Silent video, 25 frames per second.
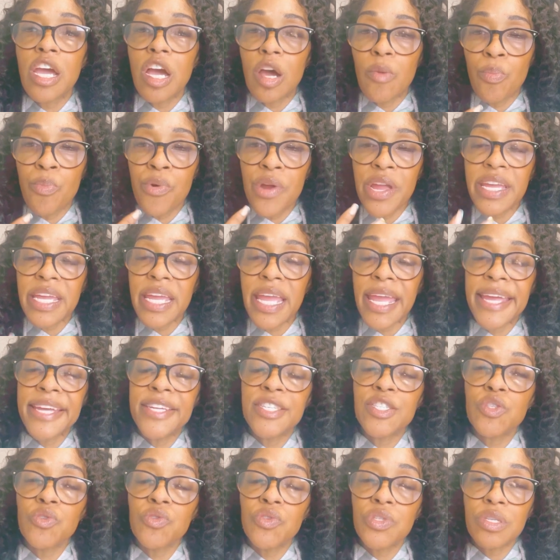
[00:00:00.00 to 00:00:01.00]
bringing
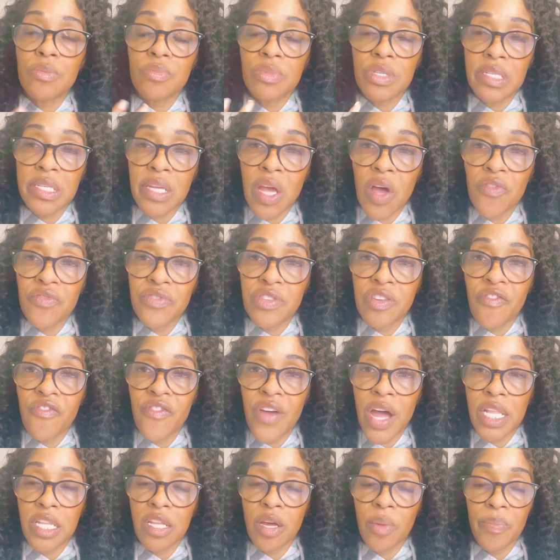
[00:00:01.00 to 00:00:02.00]
into some self
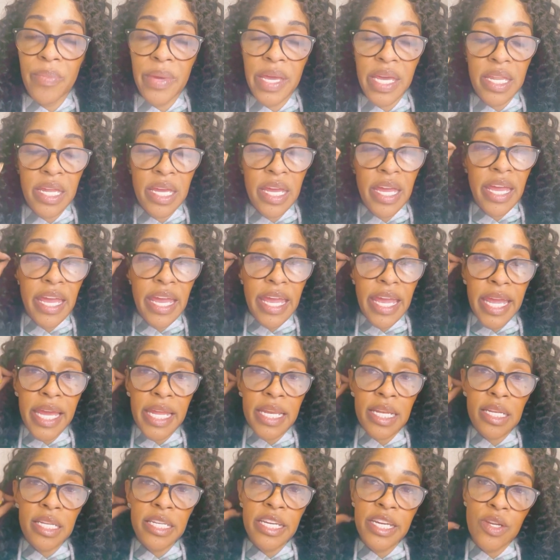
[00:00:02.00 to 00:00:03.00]
development
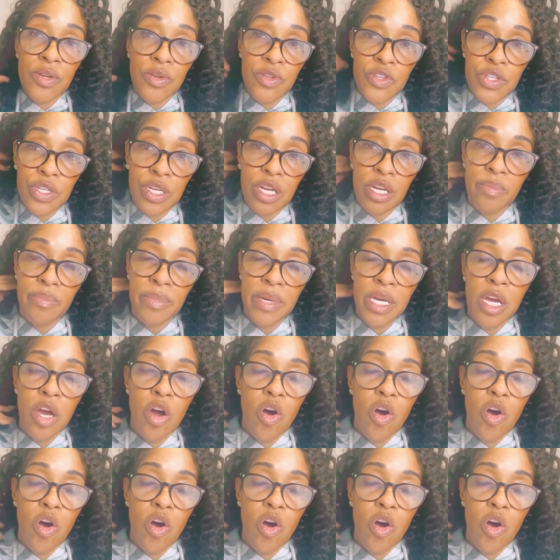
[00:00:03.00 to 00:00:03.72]
and leadership.